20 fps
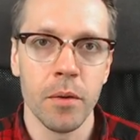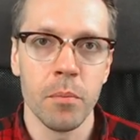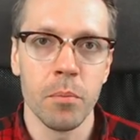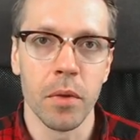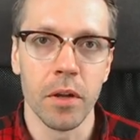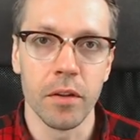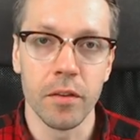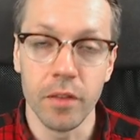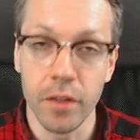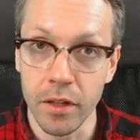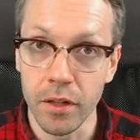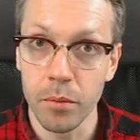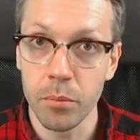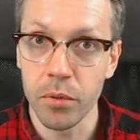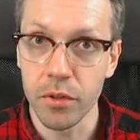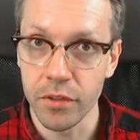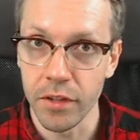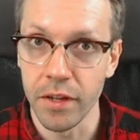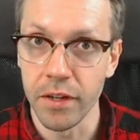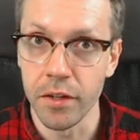but still
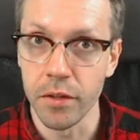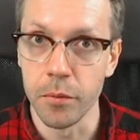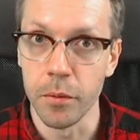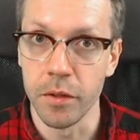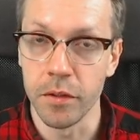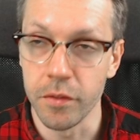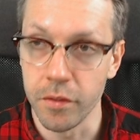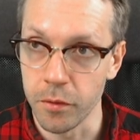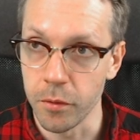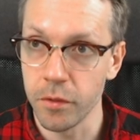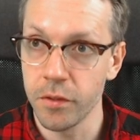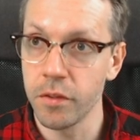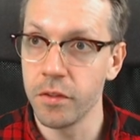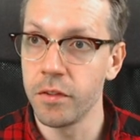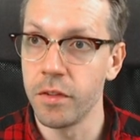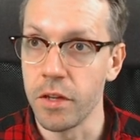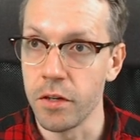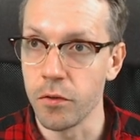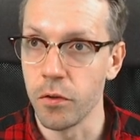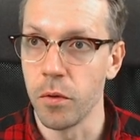presented with those
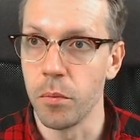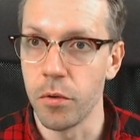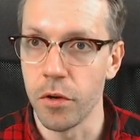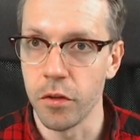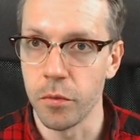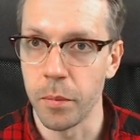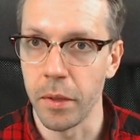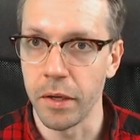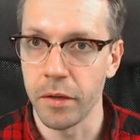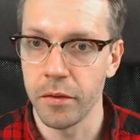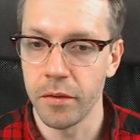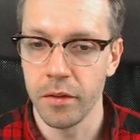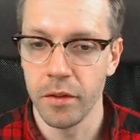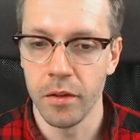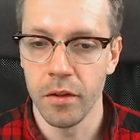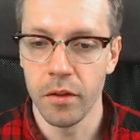sensual prospects.